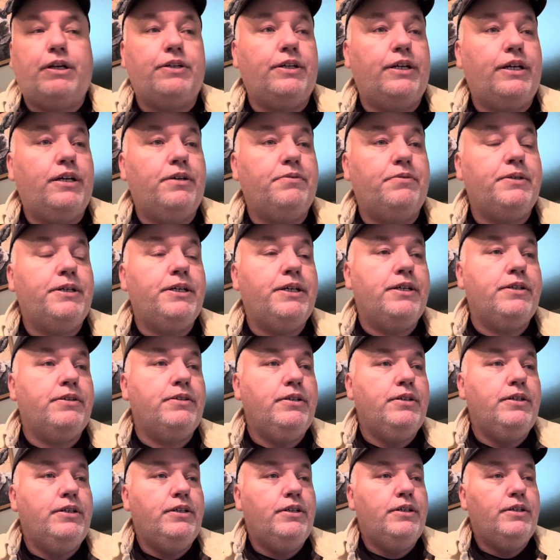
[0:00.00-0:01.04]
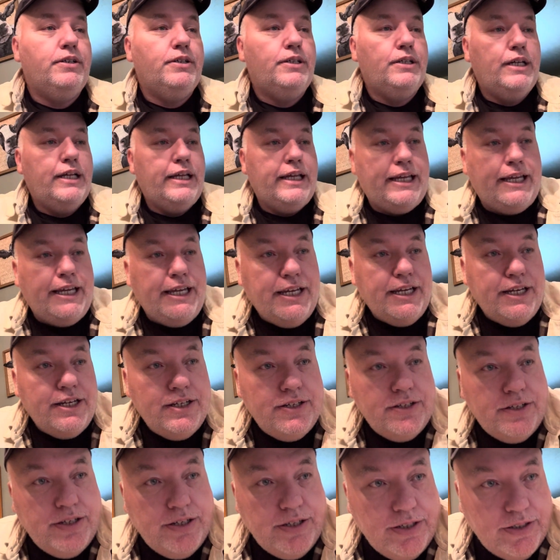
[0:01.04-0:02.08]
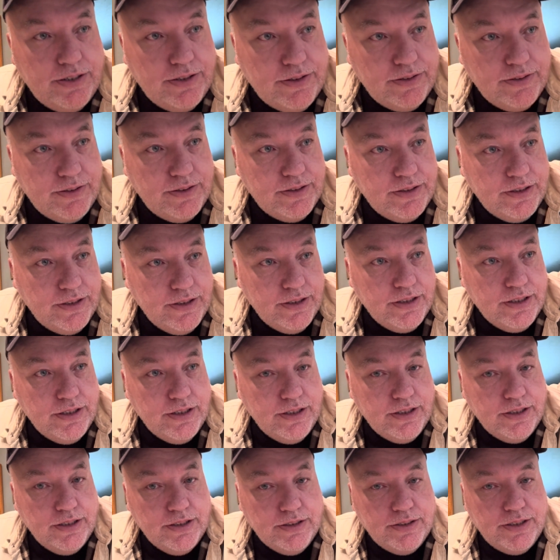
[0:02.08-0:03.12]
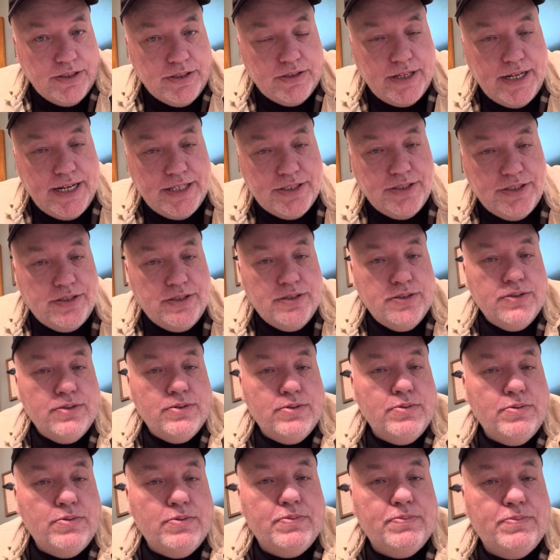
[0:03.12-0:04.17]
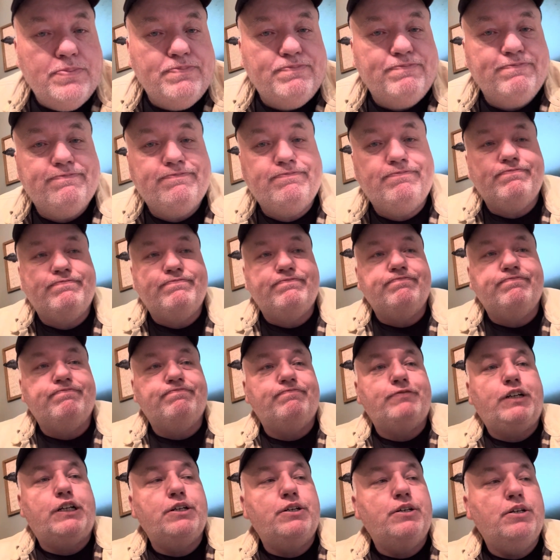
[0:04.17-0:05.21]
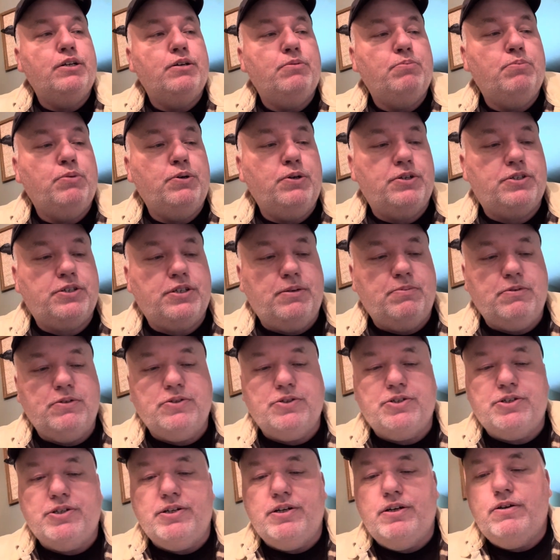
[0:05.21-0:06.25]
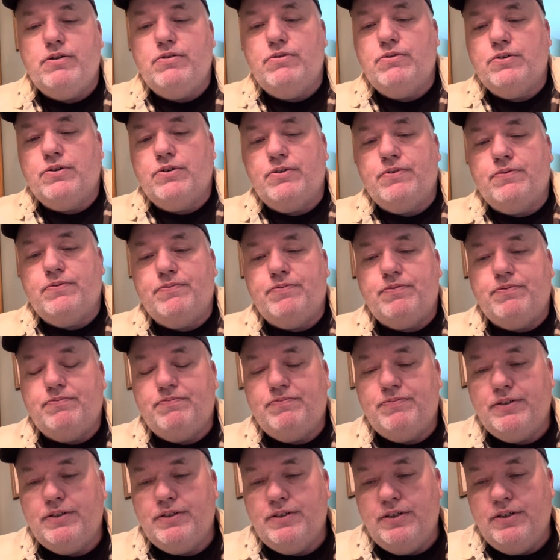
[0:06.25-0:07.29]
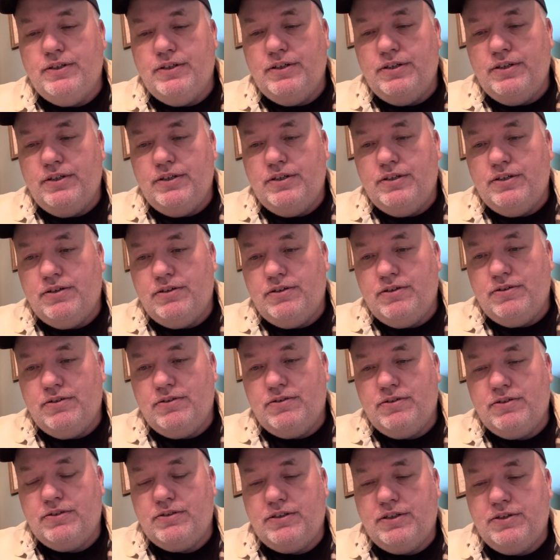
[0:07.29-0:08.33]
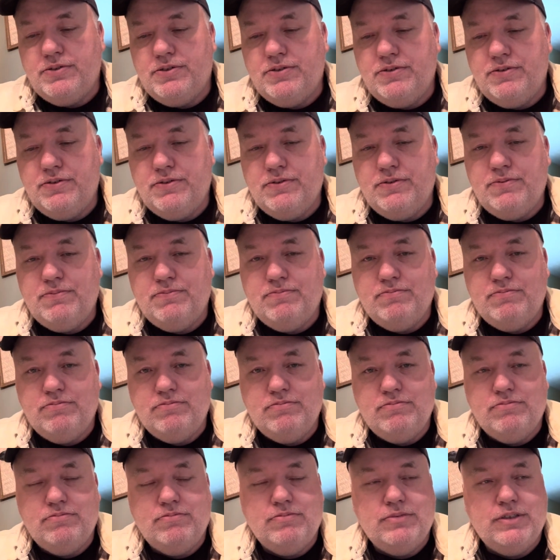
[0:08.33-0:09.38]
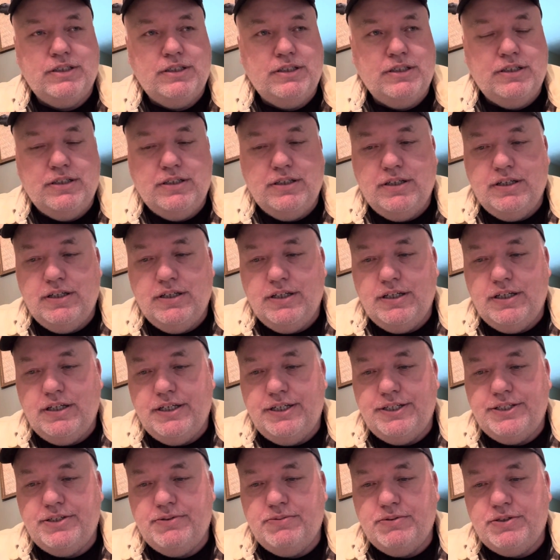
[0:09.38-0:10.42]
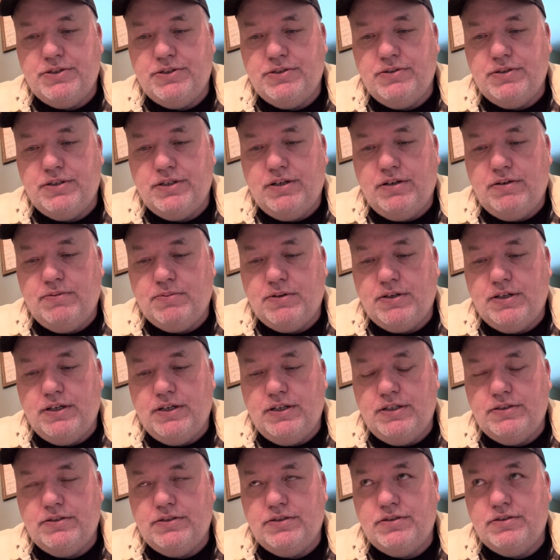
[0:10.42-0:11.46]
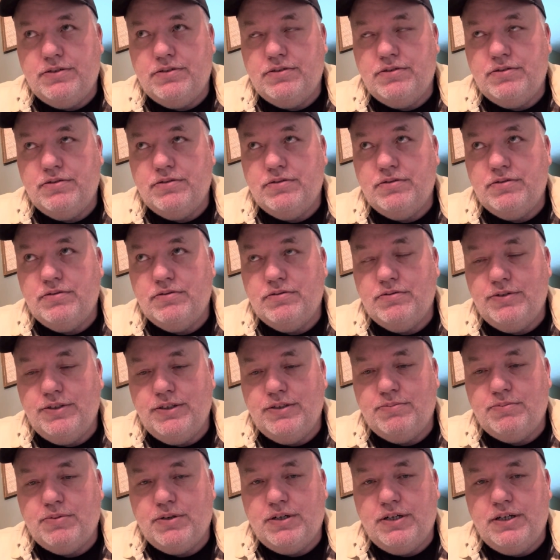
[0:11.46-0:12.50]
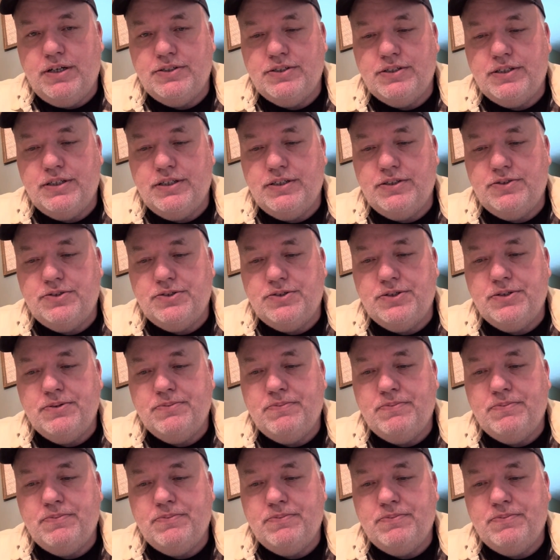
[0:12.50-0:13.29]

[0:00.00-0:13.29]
to have that. And these last two books I'm going to show are closer. I see what's still called Bronze. Yeah, Bronze Age.